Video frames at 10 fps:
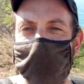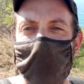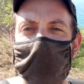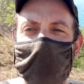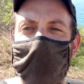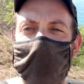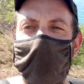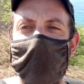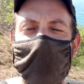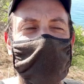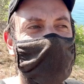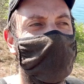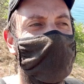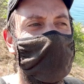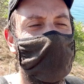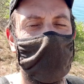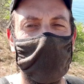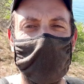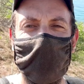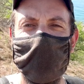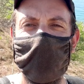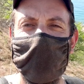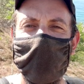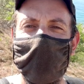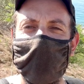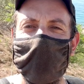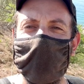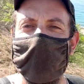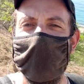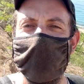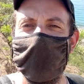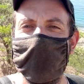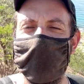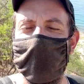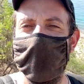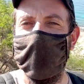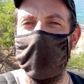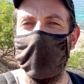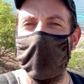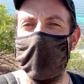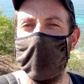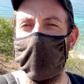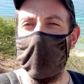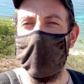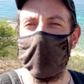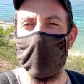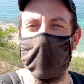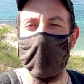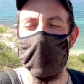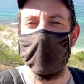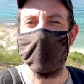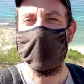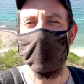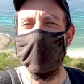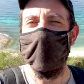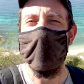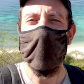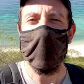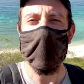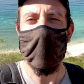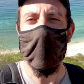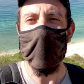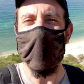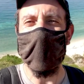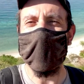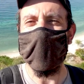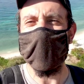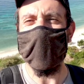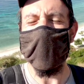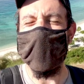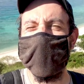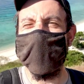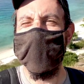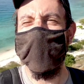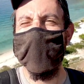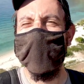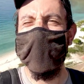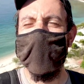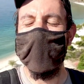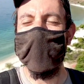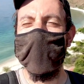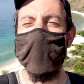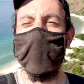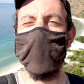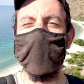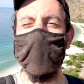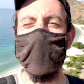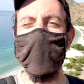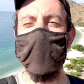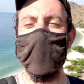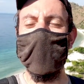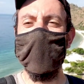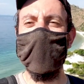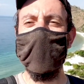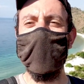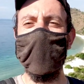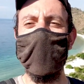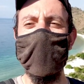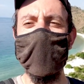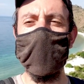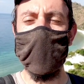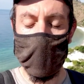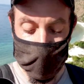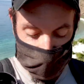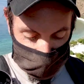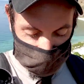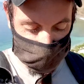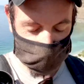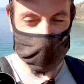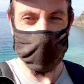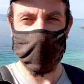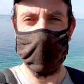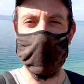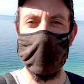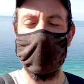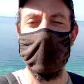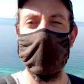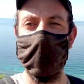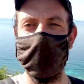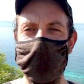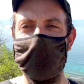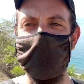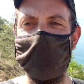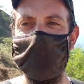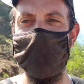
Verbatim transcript: thought I would come out into the hills and check out these views which I've missed so much. Look at that. Absolutely incredible. And then if I just spin around this way,